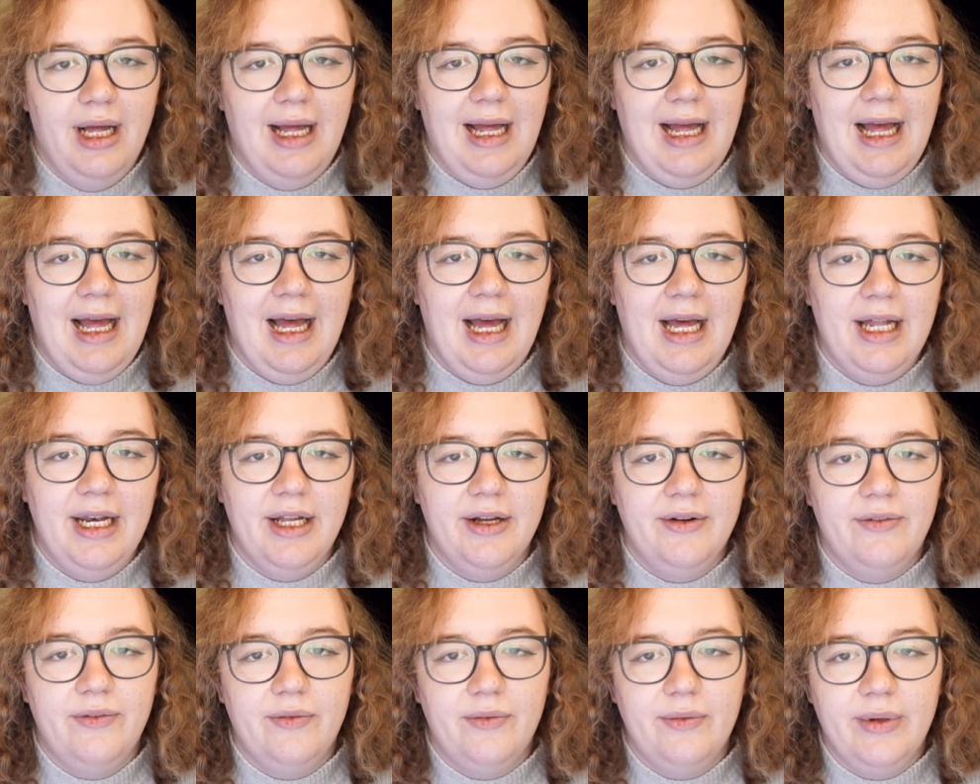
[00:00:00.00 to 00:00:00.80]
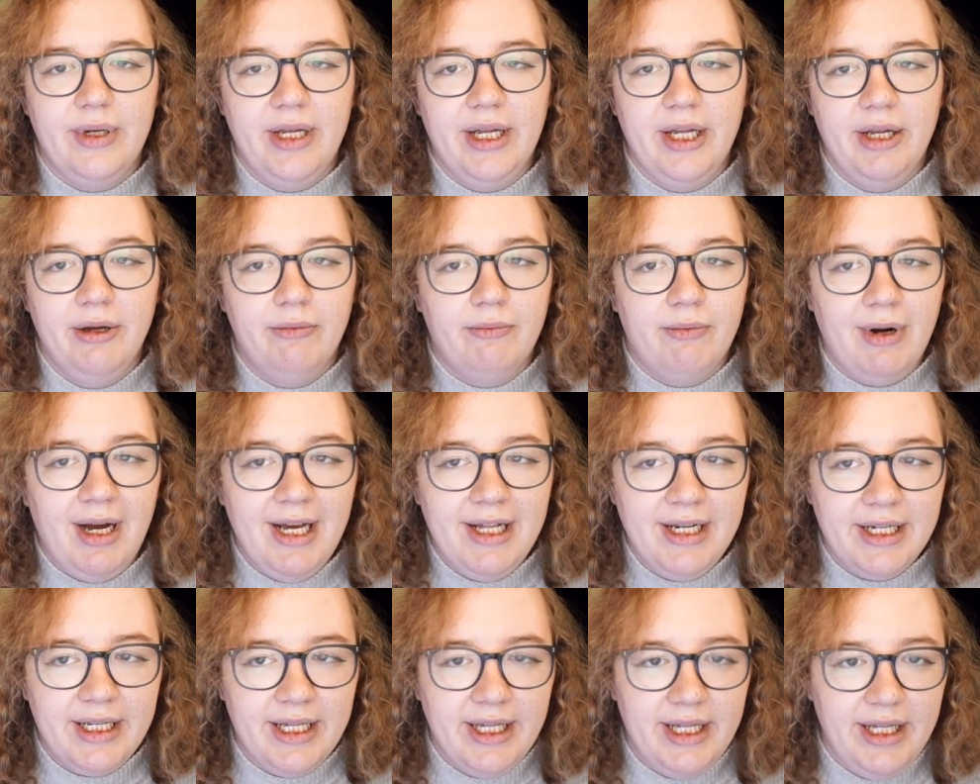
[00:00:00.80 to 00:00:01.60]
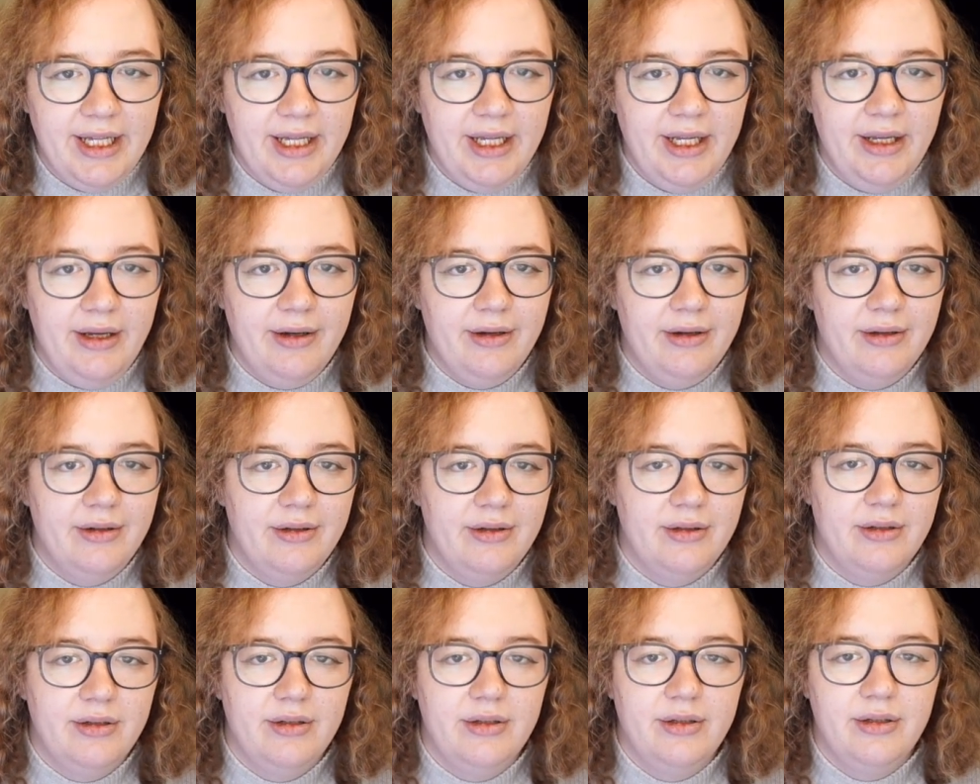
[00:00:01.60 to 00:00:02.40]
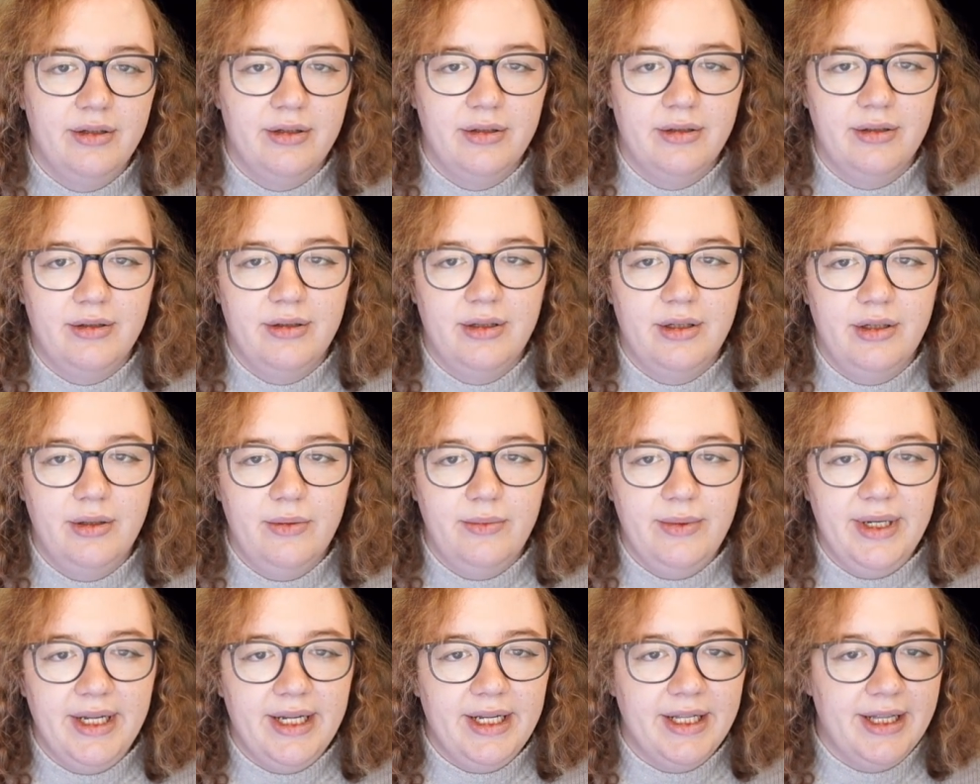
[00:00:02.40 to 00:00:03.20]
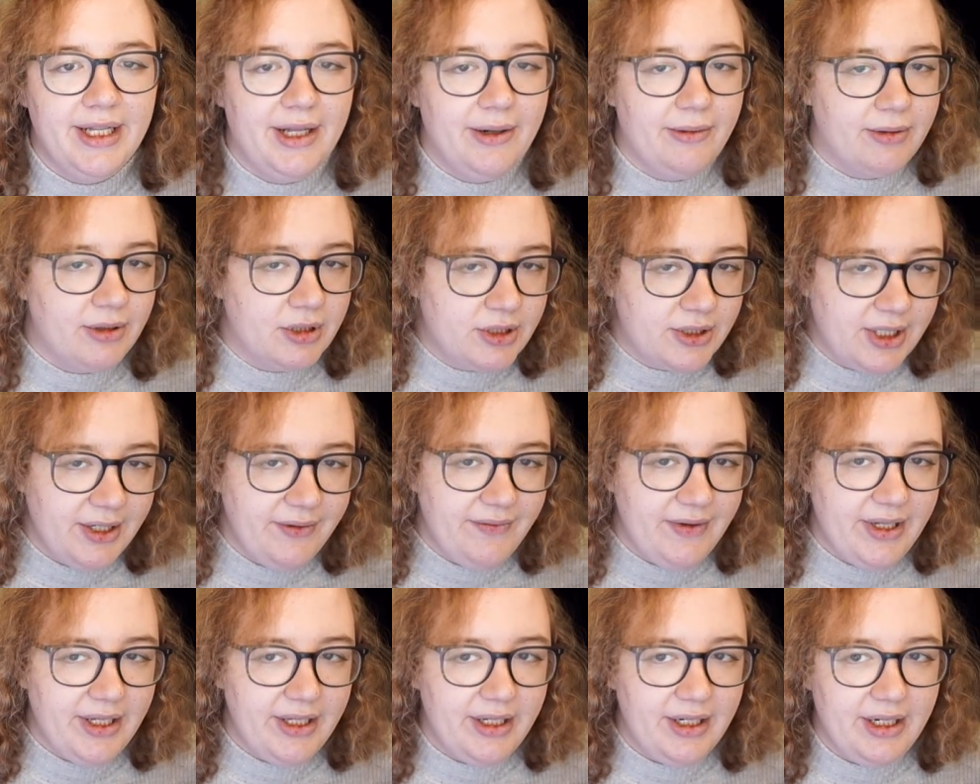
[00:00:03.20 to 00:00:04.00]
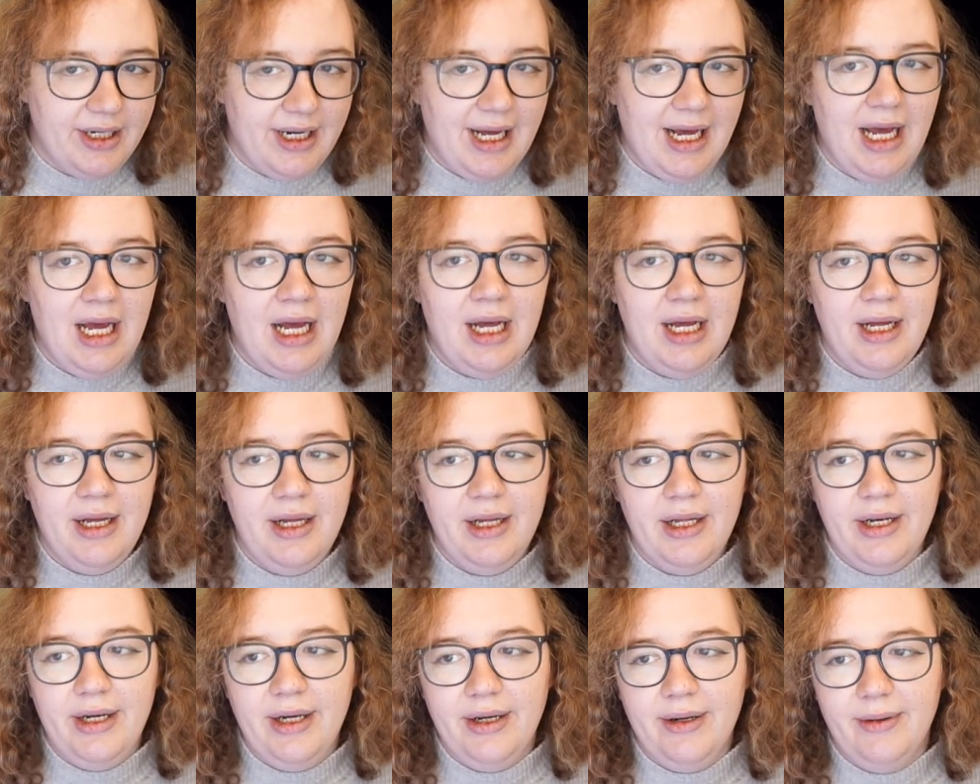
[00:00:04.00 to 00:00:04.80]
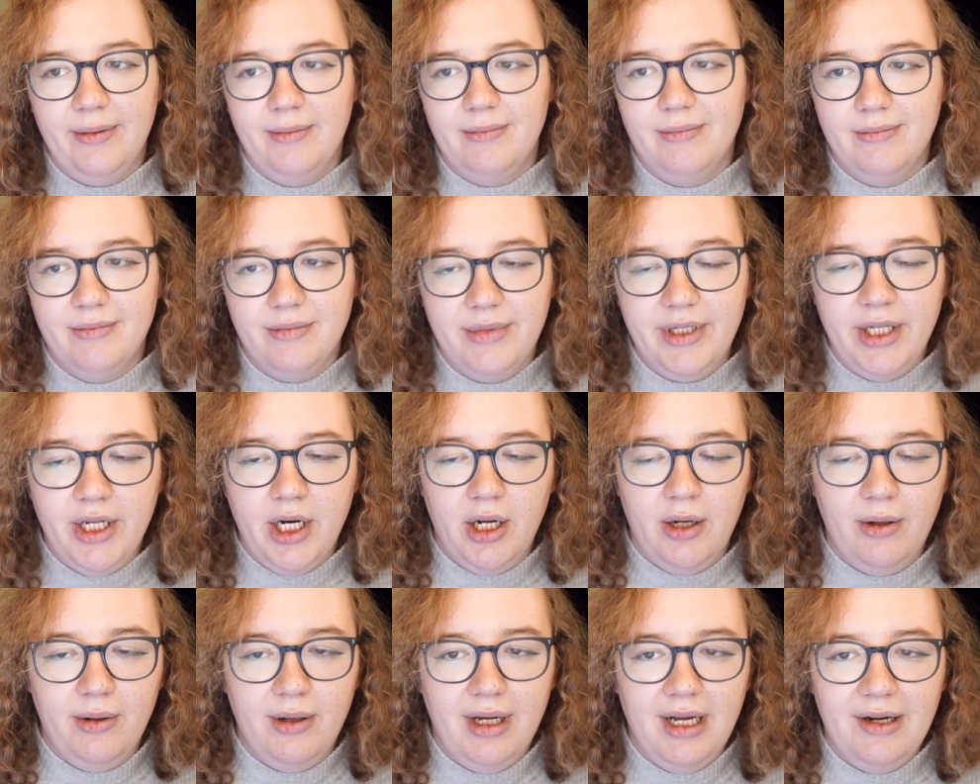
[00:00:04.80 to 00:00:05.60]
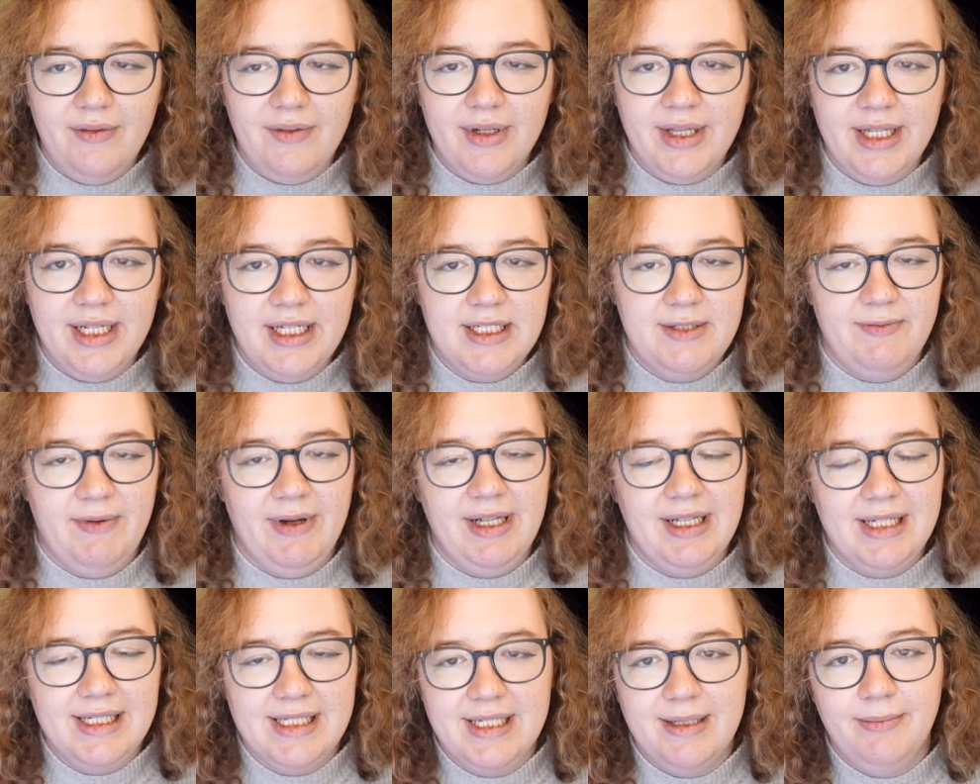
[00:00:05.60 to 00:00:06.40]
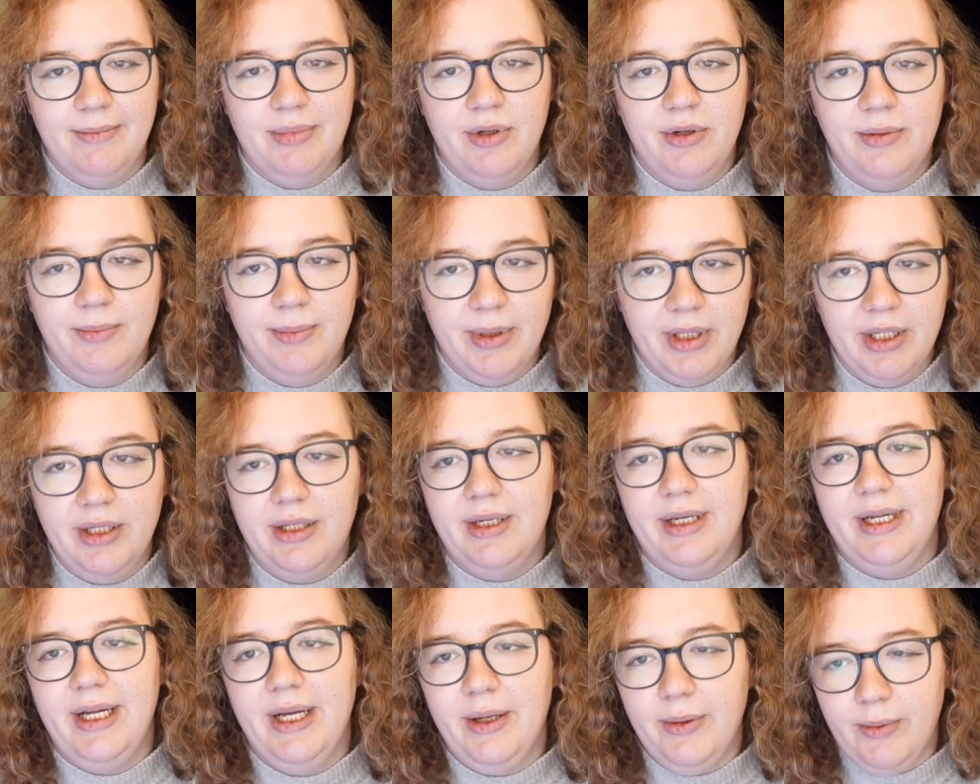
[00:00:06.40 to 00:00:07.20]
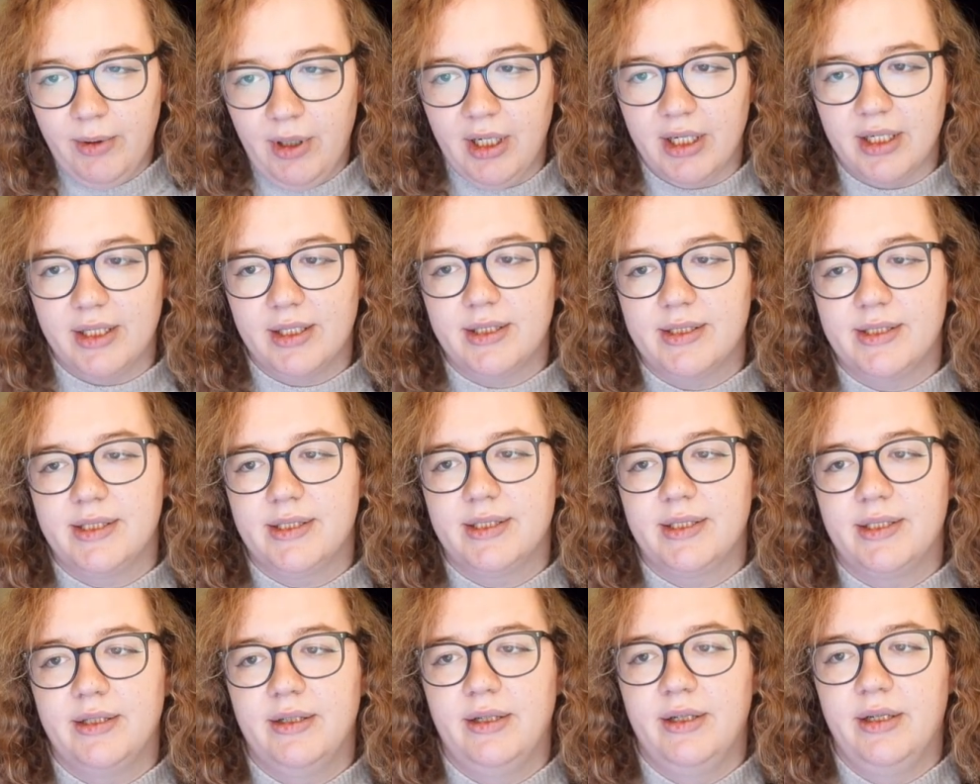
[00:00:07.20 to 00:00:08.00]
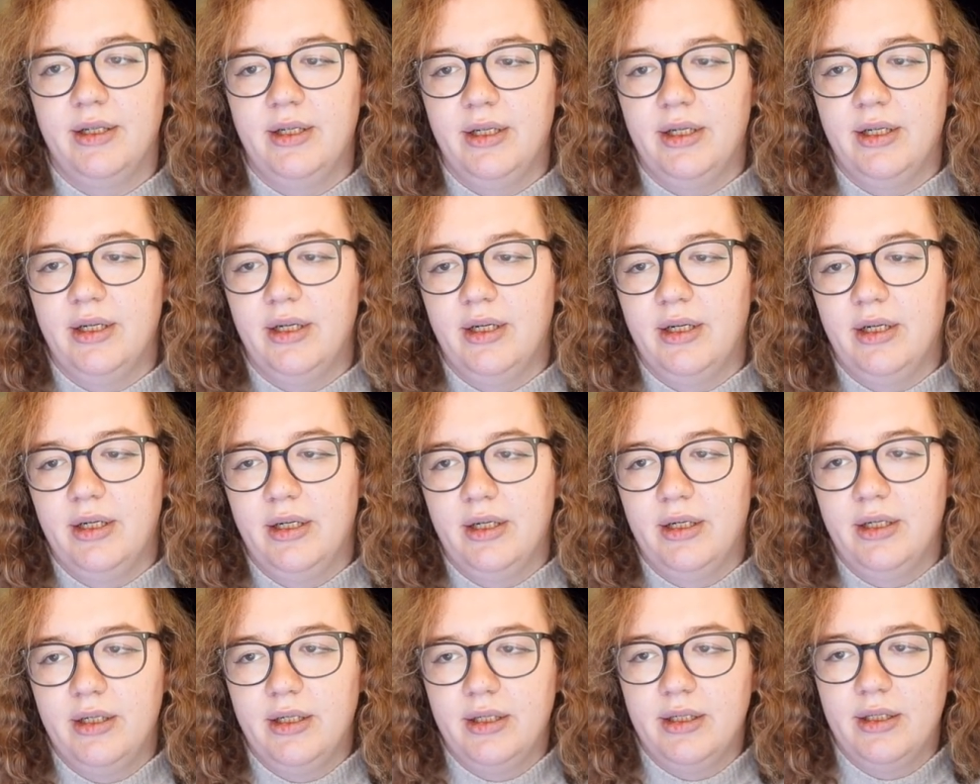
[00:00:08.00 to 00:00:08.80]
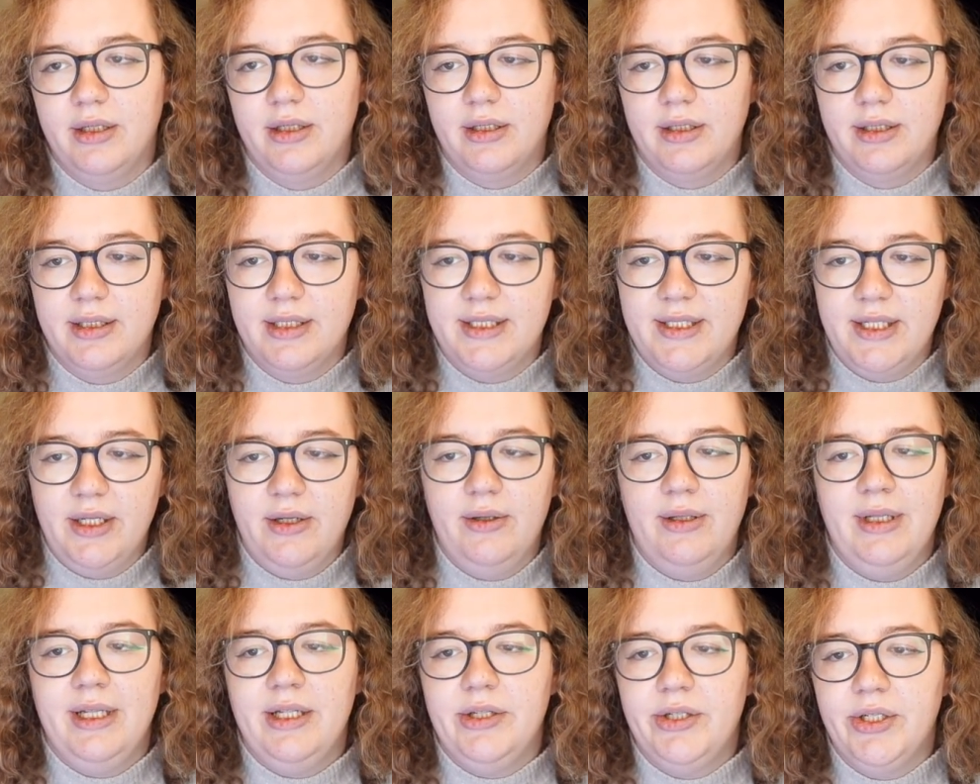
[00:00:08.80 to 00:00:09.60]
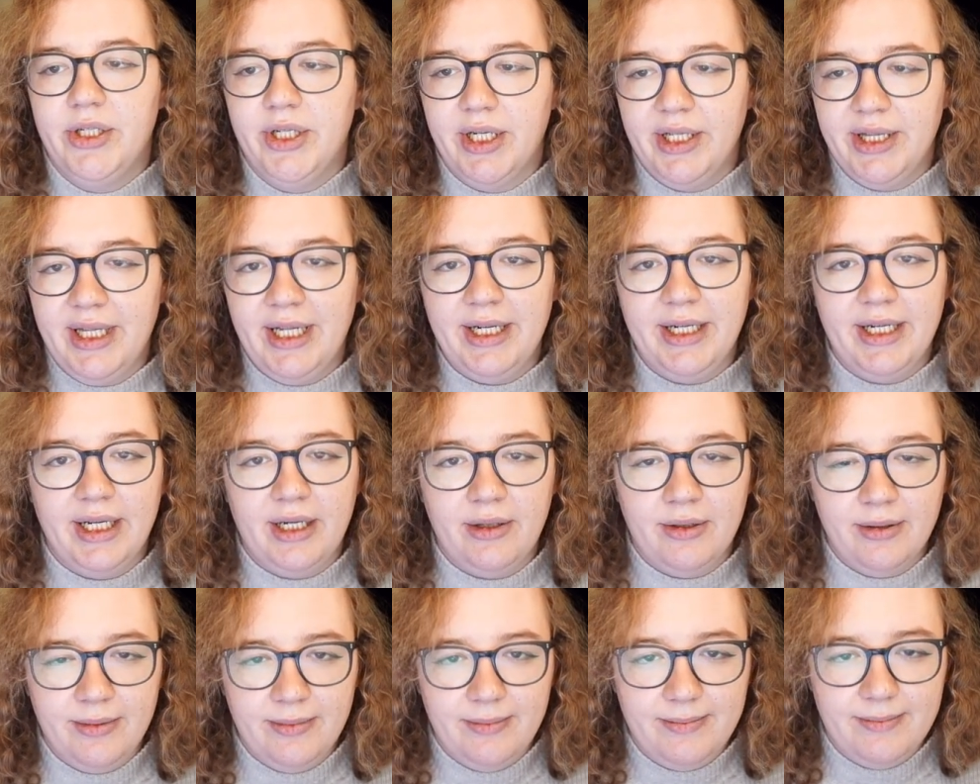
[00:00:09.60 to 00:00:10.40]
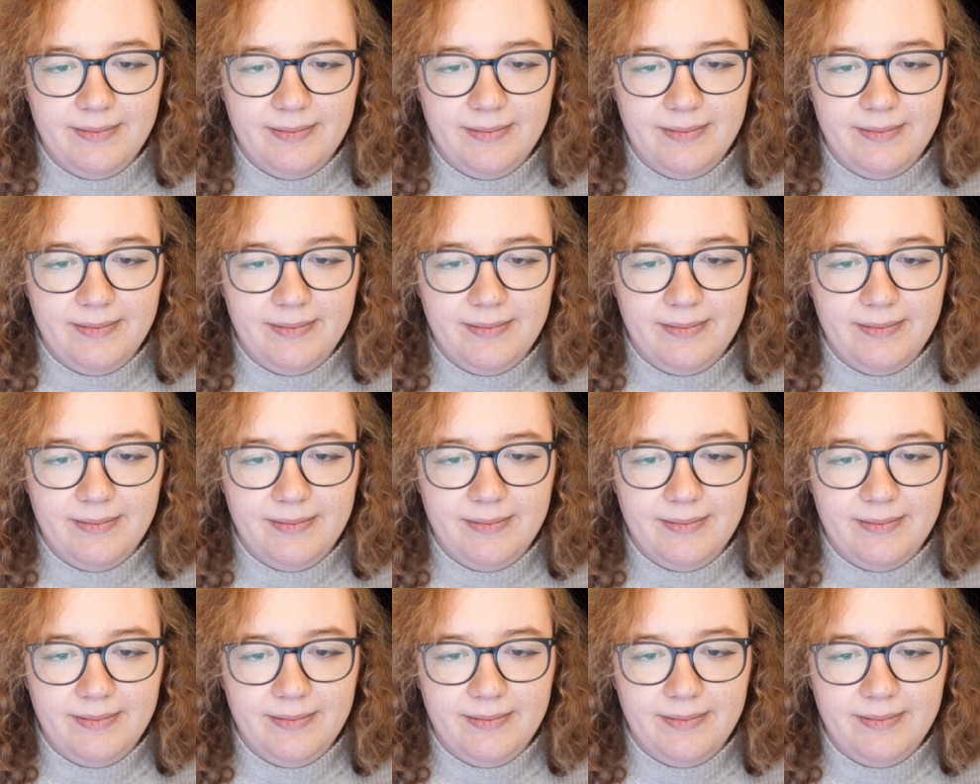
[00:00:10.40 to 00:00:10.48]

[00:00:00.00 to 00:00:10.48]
And if we write a key, we can then retrieve it. And, everything is fairly simple, but it works. So let's shut that down.